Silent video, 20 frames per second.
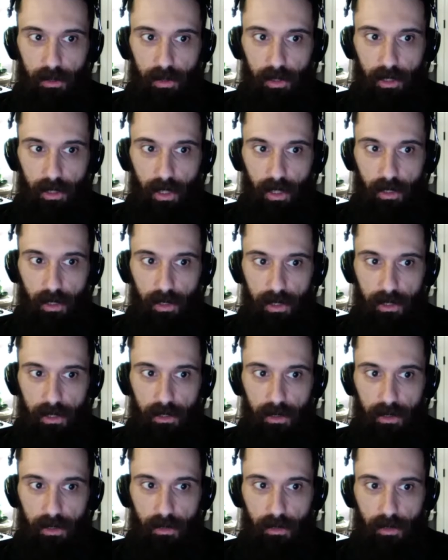Are all these
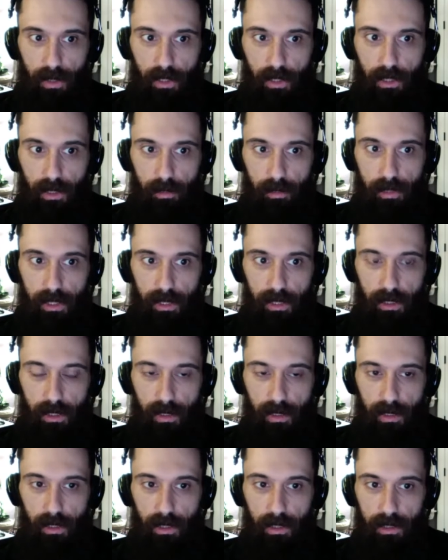dudes really going to be
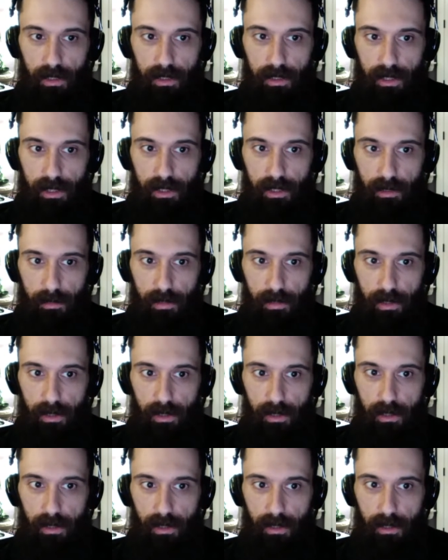on the team?
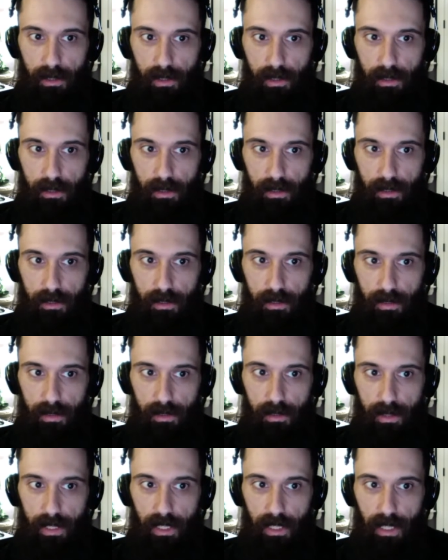
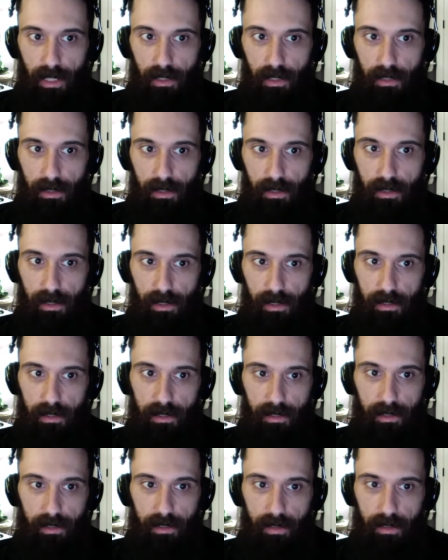Like, how
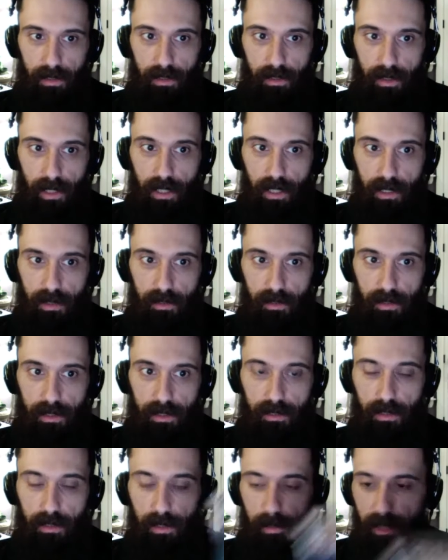you're not going to?
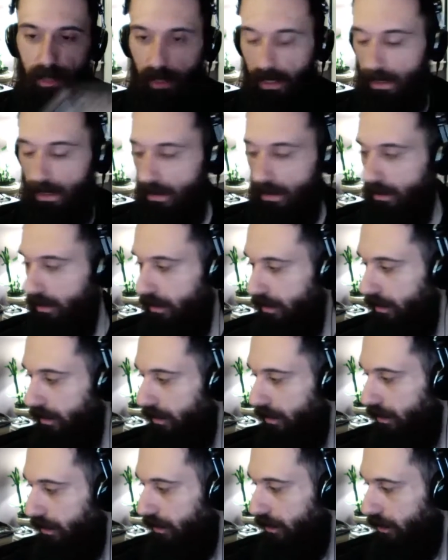It's going to be like
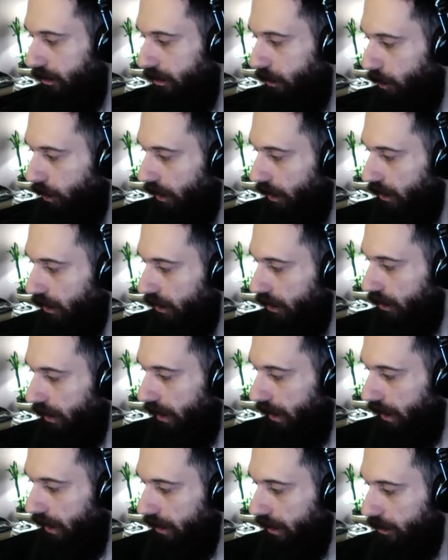worse than
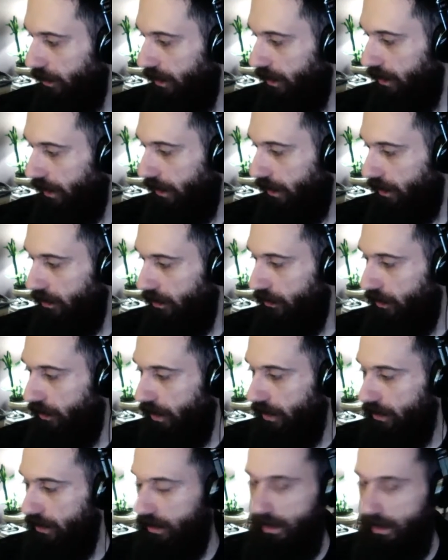an X-Men title as
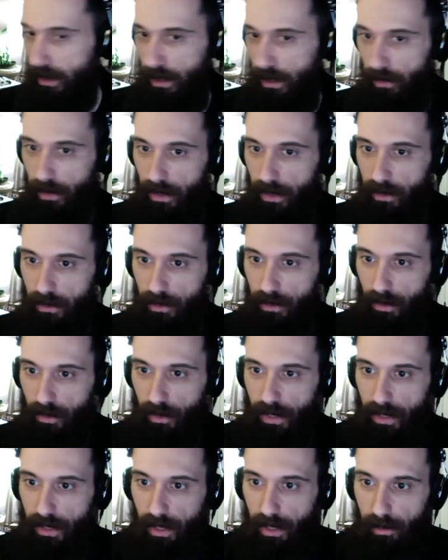far as like giving
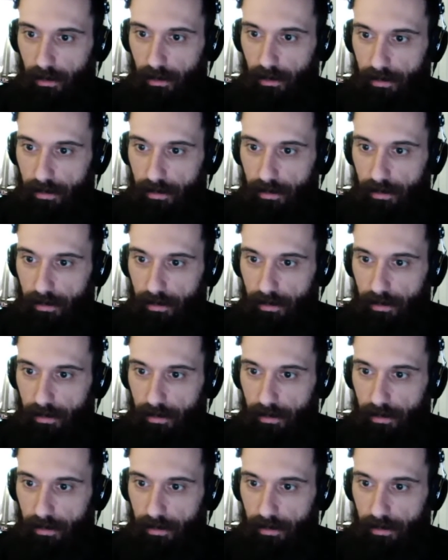screen time.